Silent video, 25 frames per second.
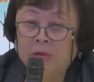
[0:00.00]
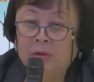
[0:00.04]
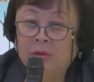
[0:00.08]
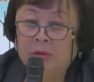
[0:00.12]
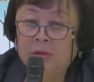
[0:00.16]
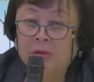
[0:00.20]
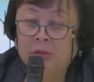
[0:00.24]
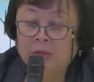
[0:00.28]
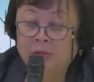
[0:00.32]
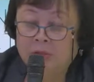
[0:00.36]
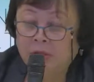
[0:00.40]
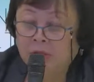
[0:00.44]

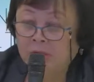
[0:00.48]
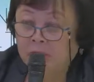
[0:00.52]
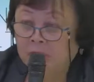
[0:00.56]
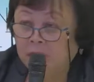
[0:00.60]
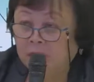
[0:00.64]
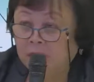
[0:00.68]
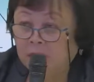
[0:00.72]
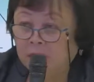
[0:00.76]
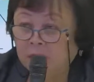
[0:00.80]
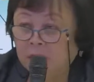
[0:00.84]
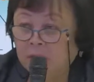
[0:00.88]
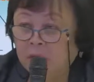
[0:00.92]
this
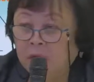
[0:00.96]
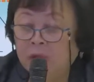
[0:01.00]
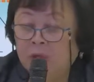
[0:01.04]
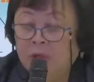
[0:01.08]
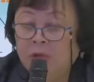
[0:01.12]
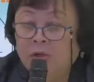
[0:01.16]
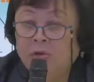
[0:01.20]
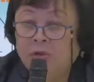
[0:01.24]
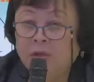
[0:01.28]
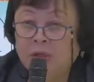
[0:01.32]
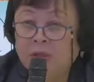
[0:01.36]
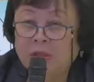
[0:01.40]
year,
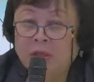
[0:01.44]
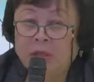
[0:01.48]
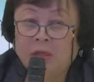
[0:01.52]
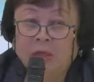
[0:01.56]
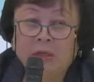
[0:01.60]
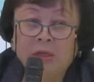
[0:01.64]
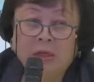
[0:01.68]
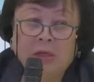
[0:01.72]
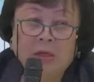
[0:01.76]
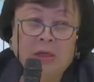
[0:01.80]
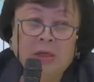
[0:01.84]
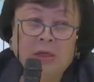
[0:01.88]

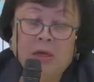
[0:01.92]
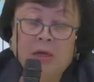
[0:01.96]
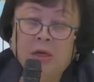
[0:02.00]
2020.